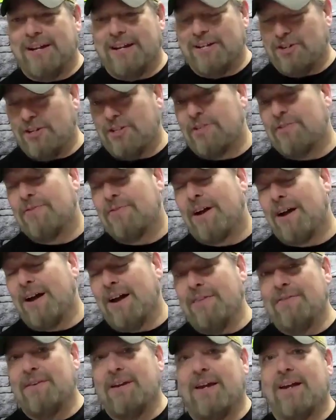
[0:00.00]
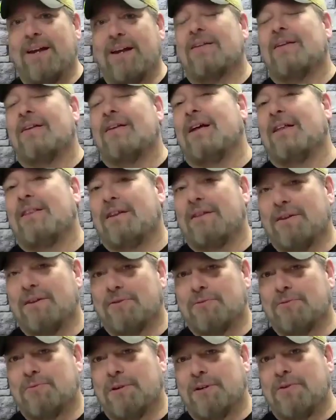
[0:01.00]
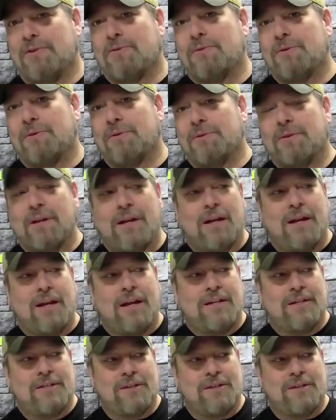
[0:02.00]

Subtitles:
and then she survived, and I thought that was pretty cool.